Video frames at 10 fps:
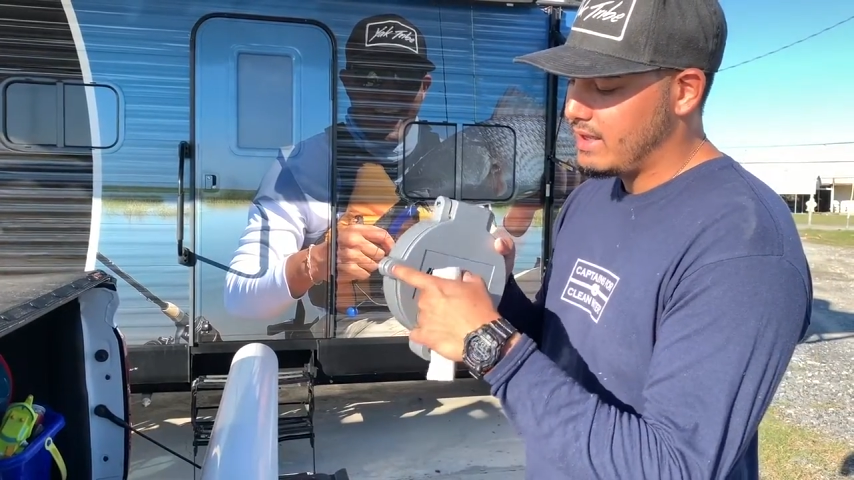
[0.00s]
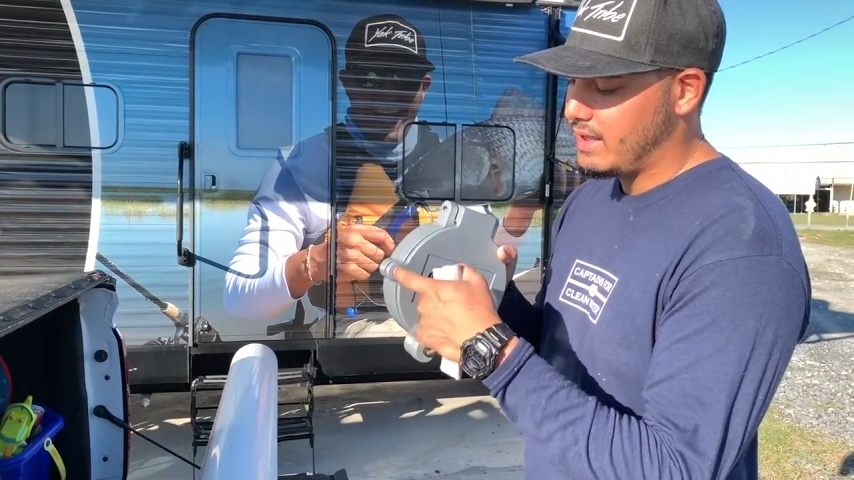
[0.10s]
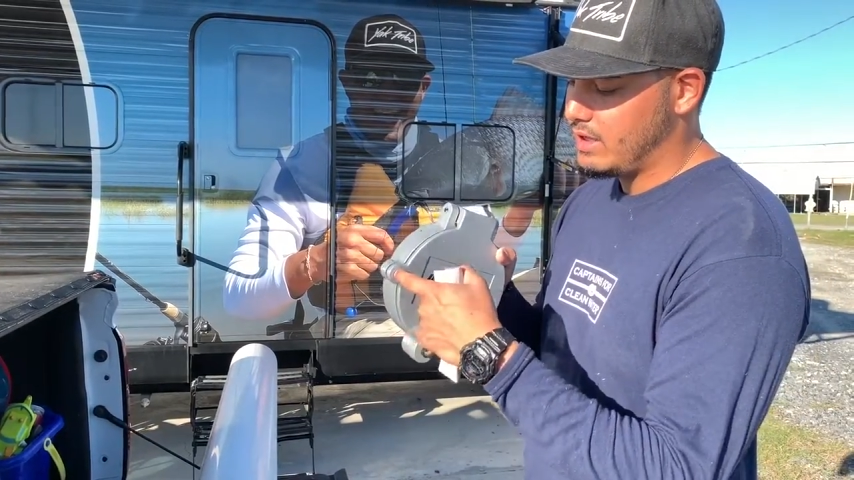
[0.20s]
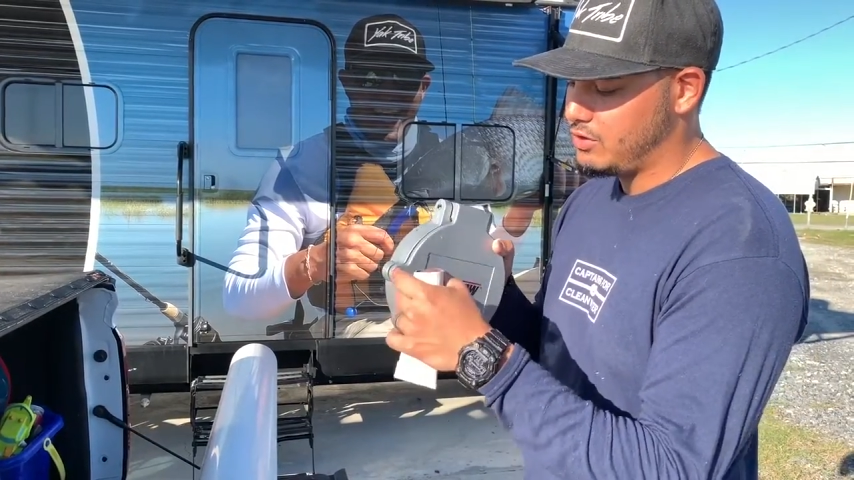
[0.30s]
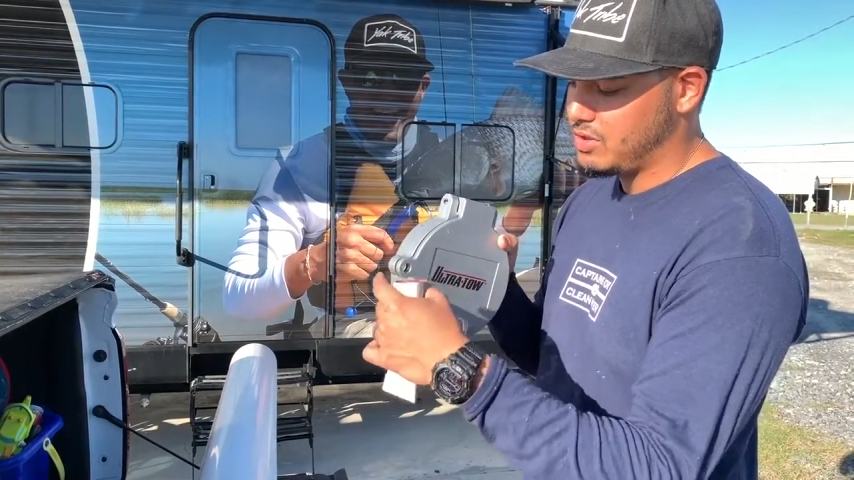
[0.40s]

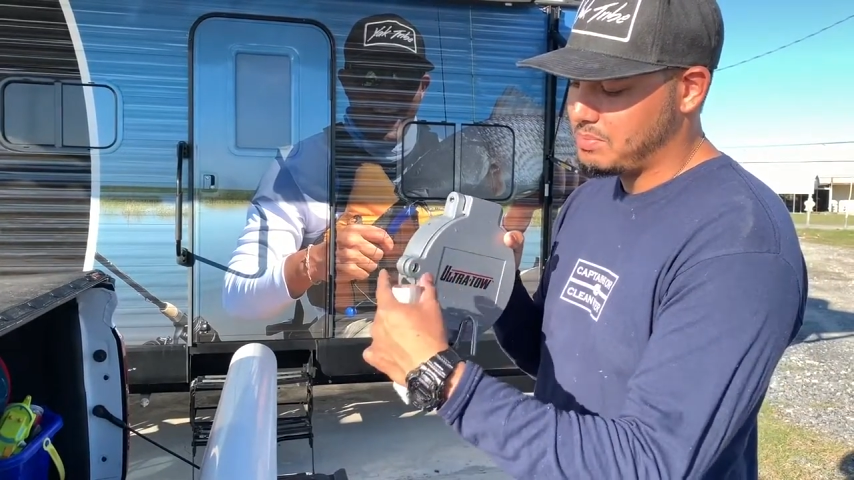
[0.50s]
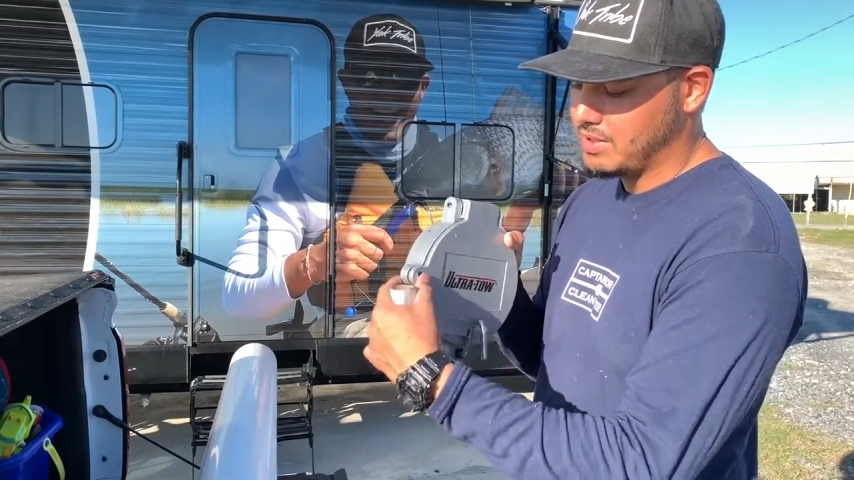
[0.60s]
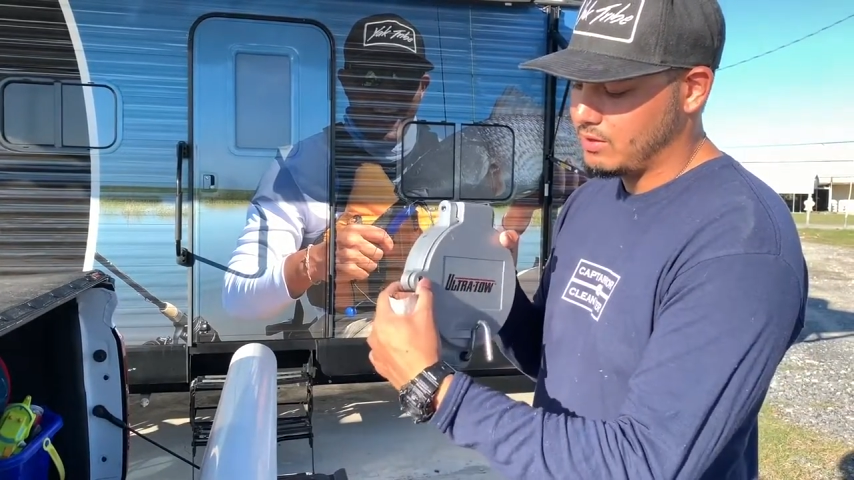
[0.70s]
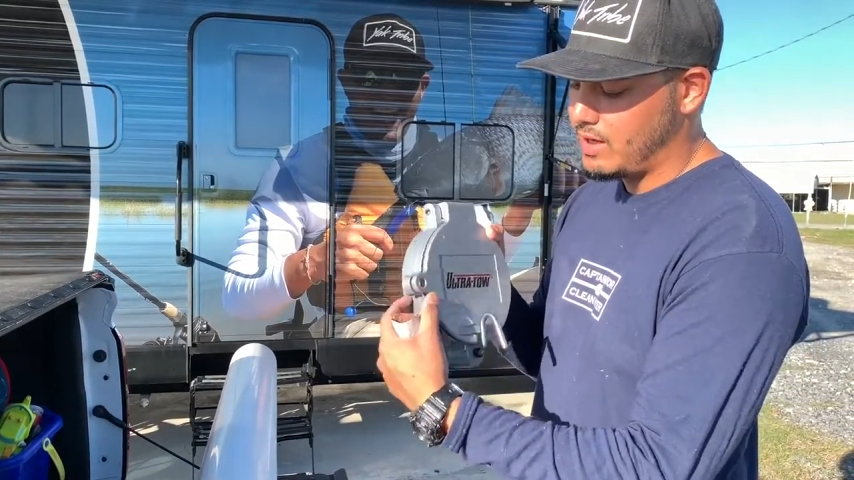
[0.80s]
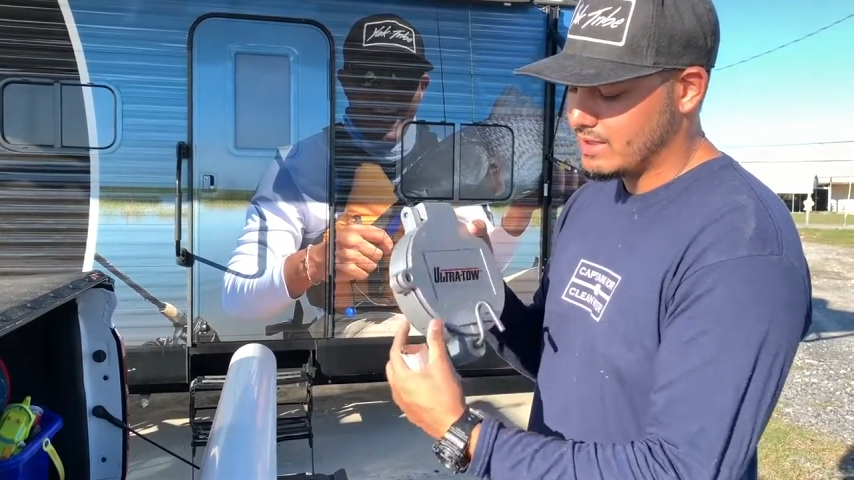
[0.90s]
And you can put
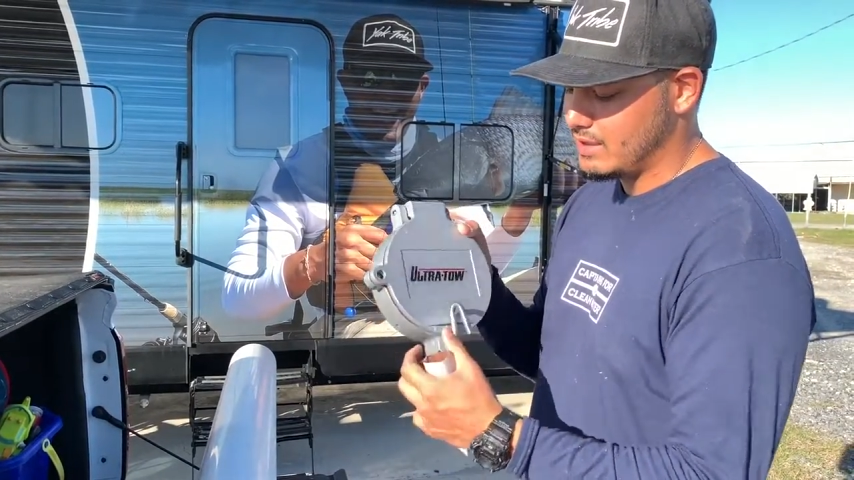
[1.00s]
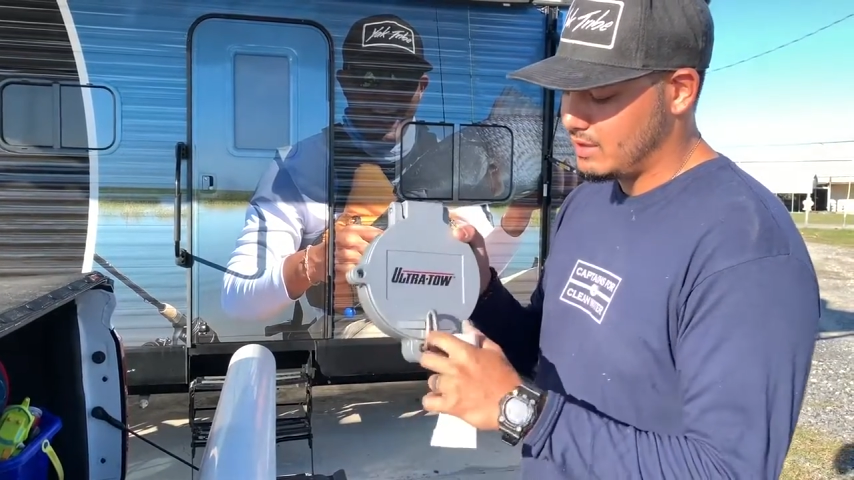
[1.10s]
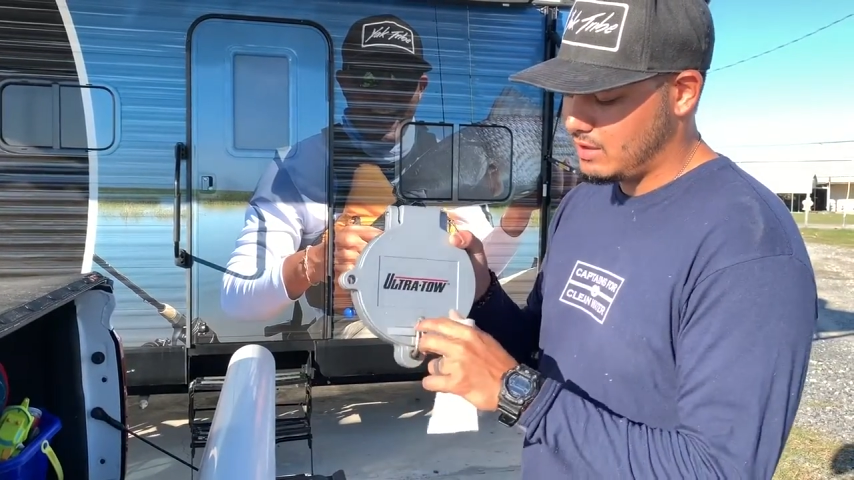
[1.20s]
a lock in